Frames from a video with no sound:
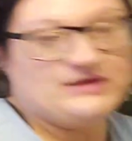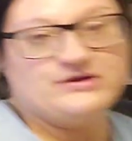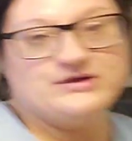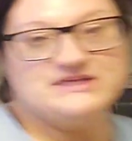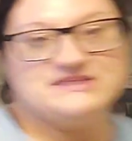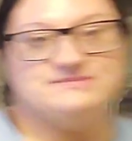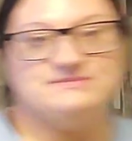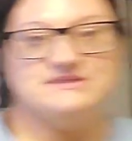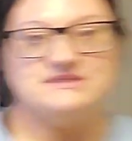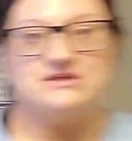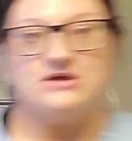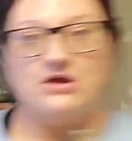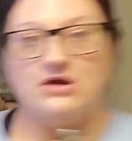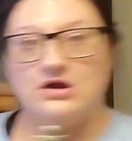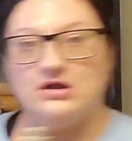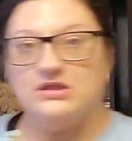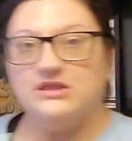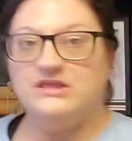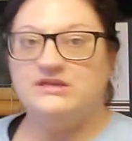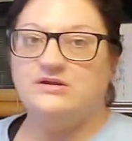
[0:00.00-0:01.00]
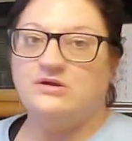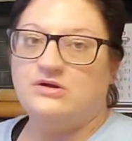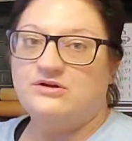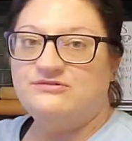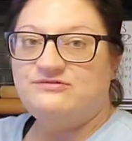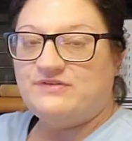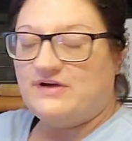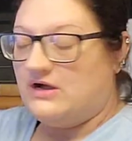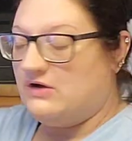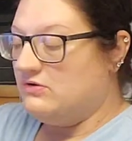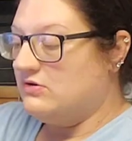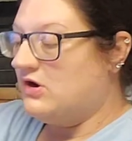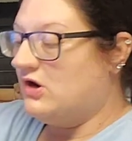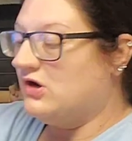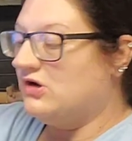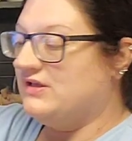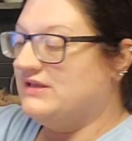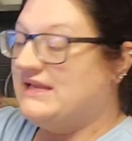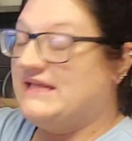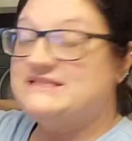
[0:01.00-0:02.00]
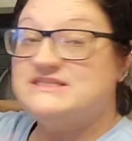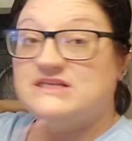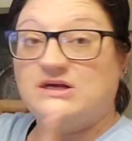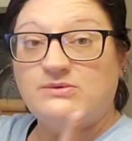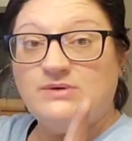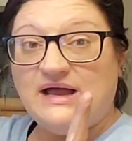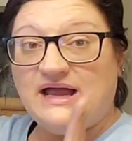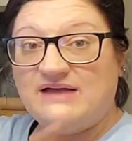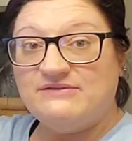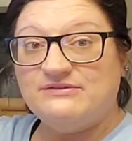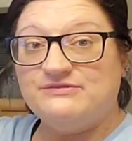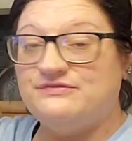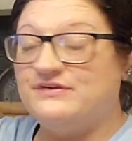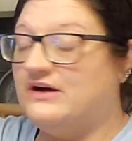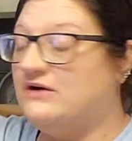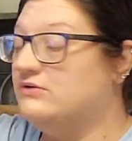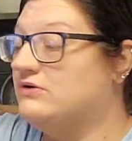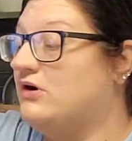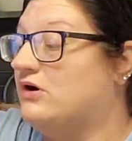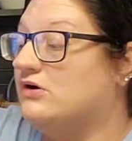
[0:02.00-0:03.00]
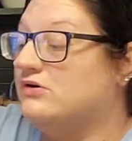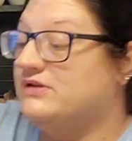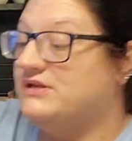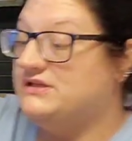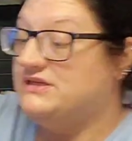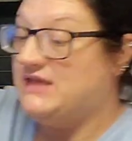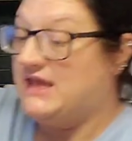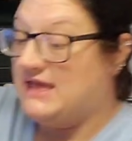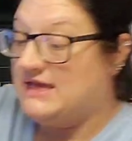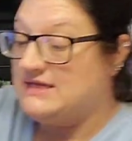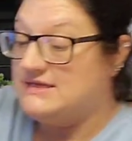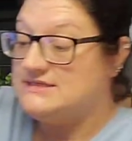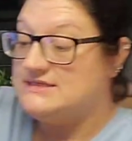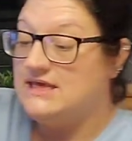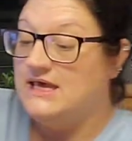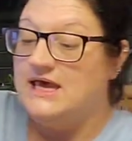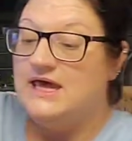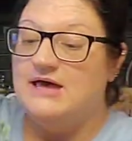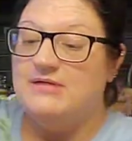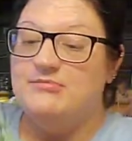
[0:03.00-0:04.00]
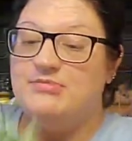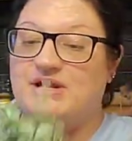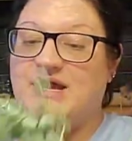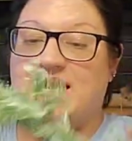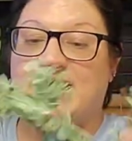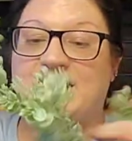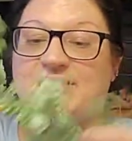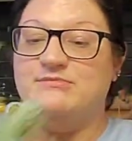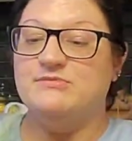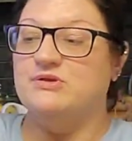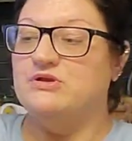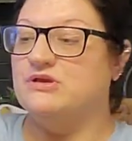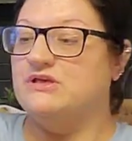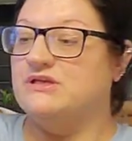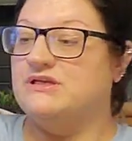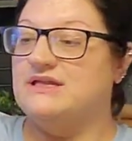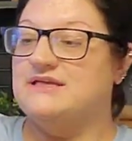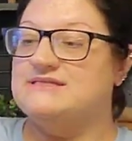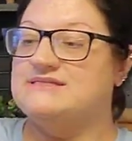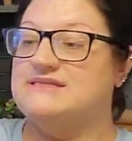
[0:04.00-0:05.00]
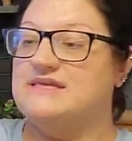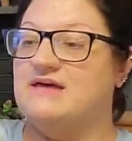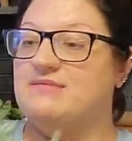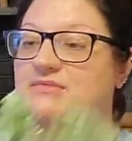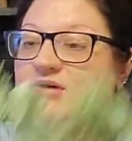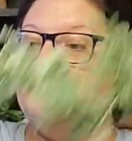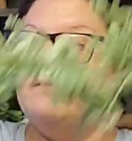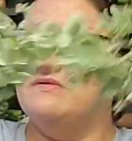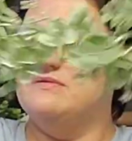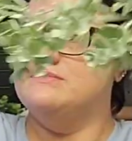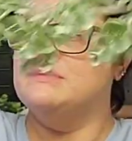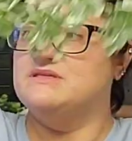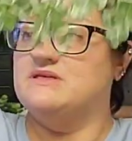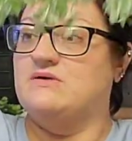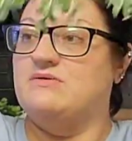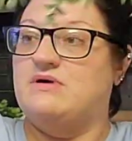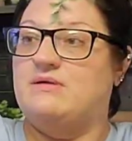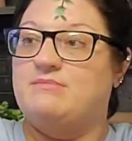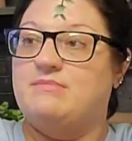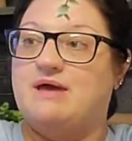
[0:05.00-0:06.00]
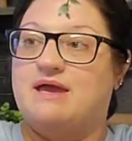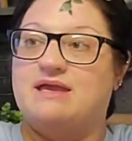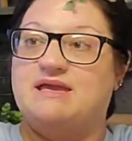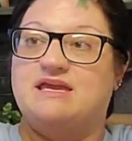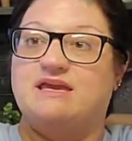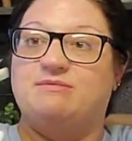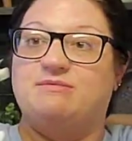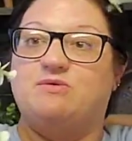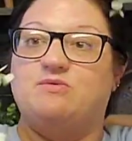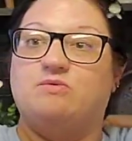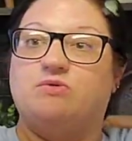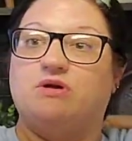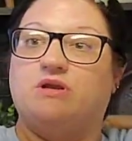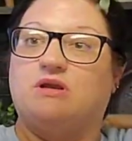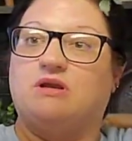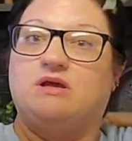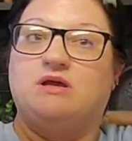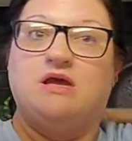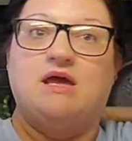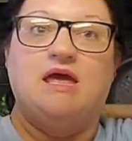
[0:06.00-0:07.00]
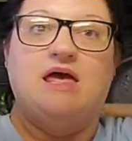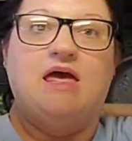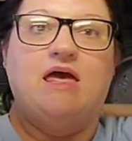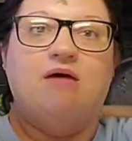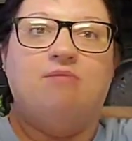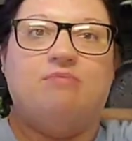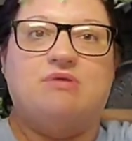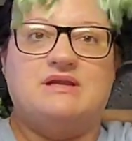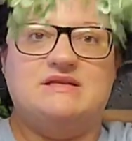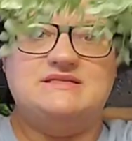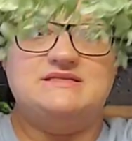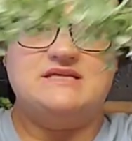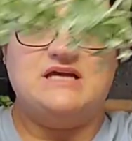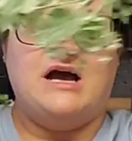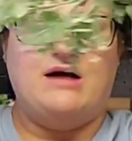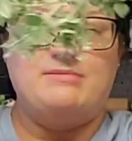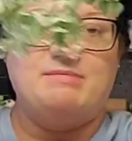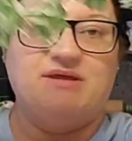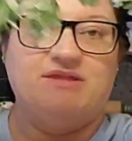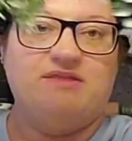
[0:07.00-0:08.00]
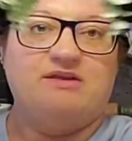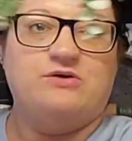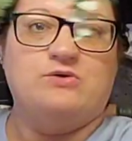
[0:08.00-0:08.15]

Christmas garland or a fall garland. I don't have a fall garland yet, but I am looking at some of them, so I may get me one. But I just got me the